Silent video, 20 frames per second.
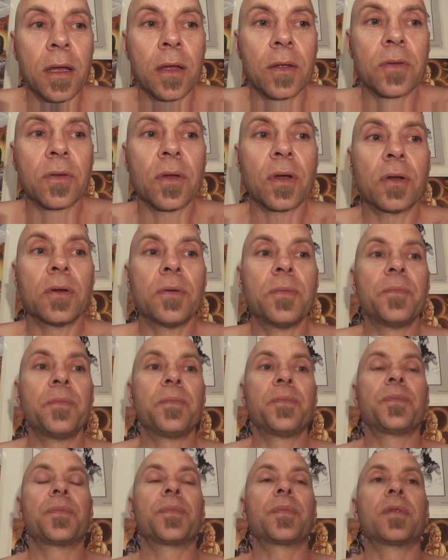So
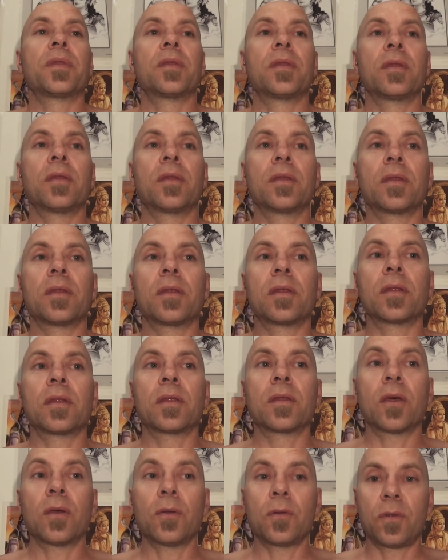
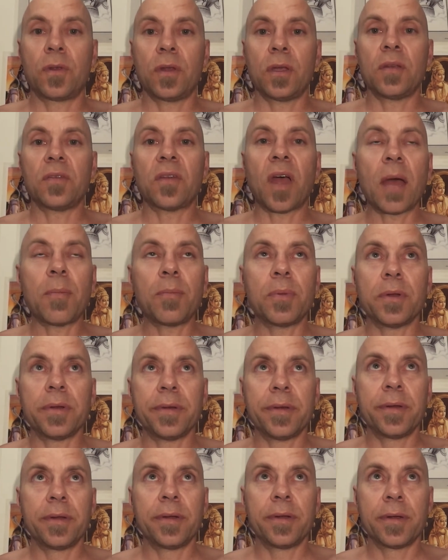those things happen.
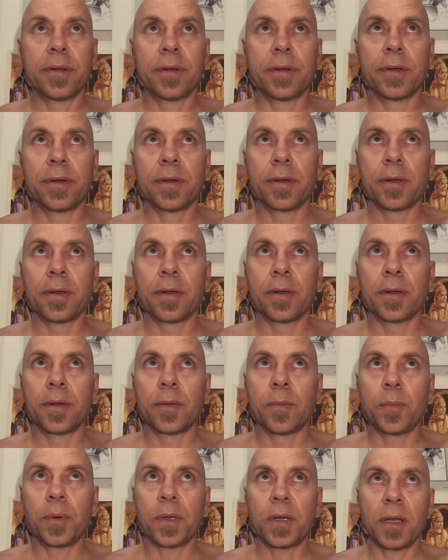
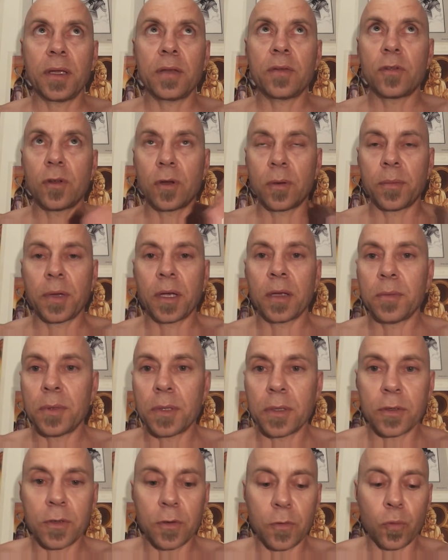But next time, maybe
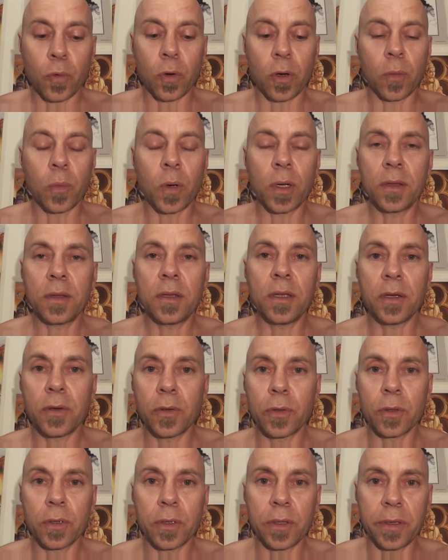I'll just write one thing
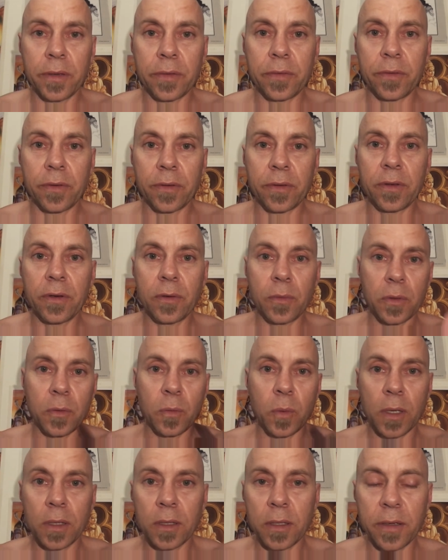on the list and deal with
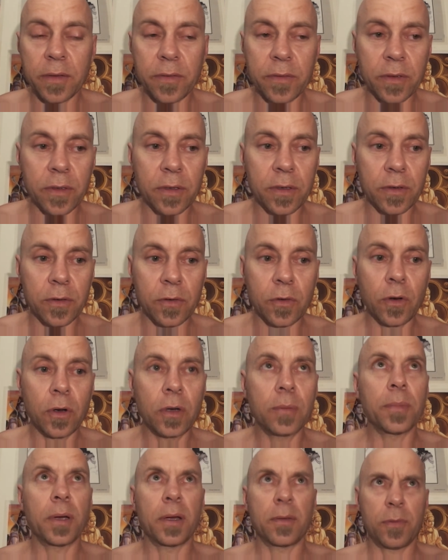one lesson at a
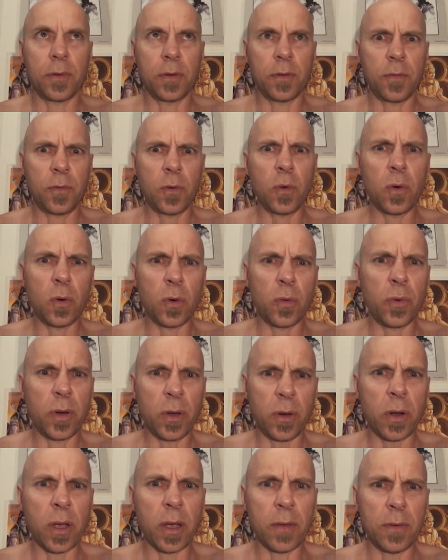time. But for four
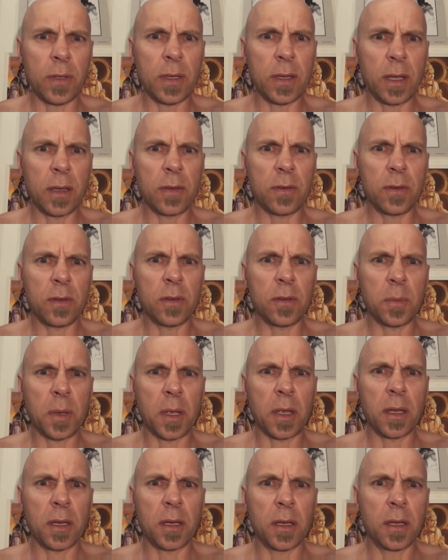real heavy lessons,
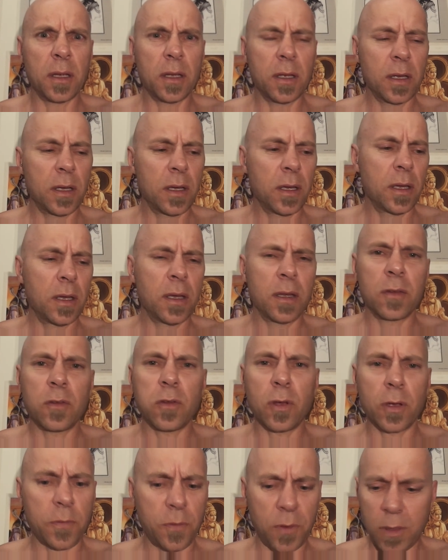man, it's
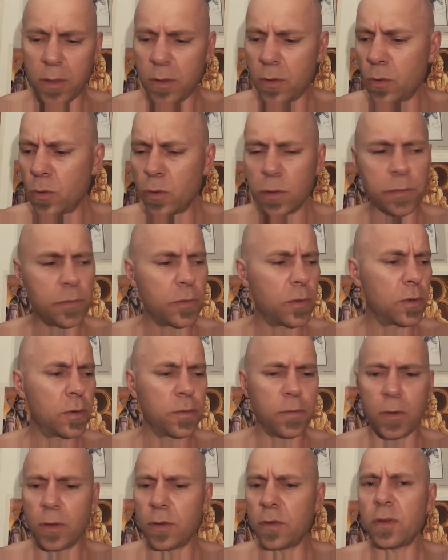fitting all of
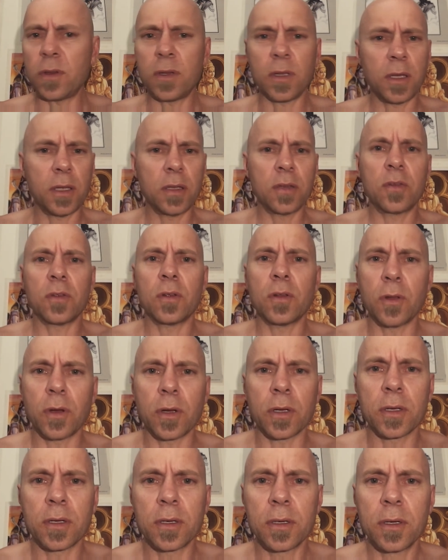university into
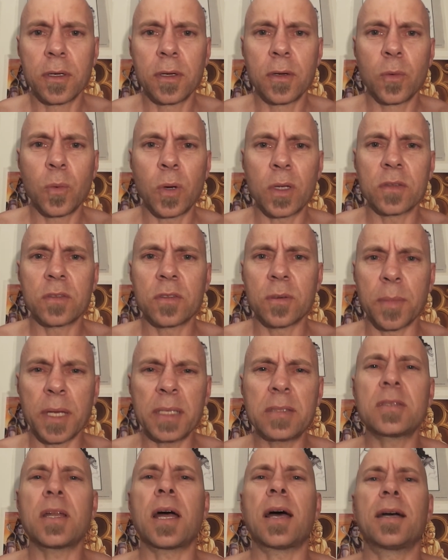like one
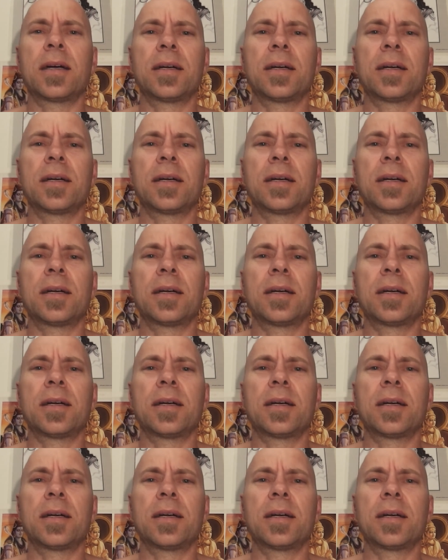semester.